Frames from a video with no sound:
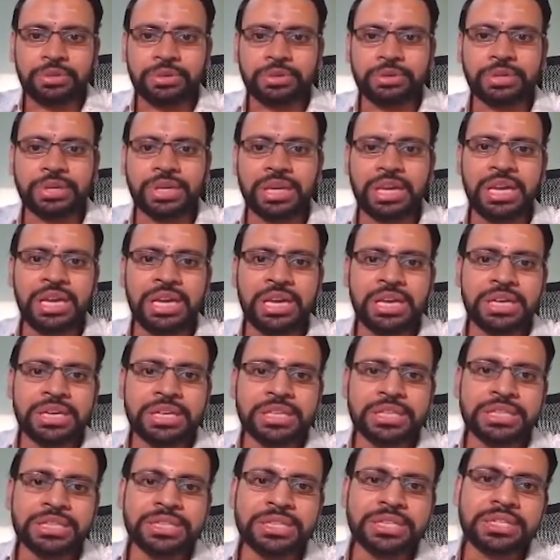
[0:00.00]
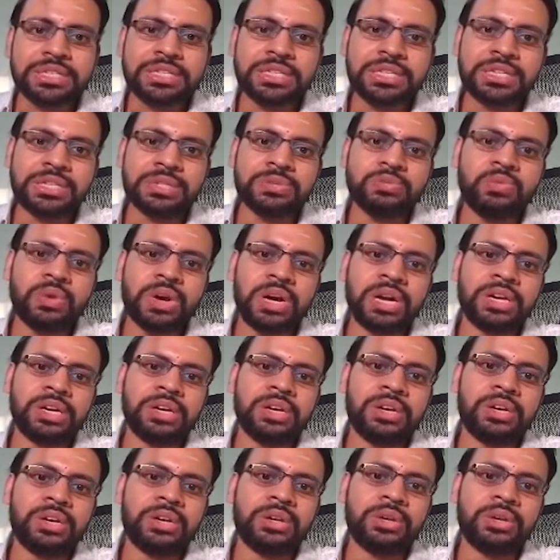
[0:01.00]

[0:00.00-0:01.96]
Okay, this is what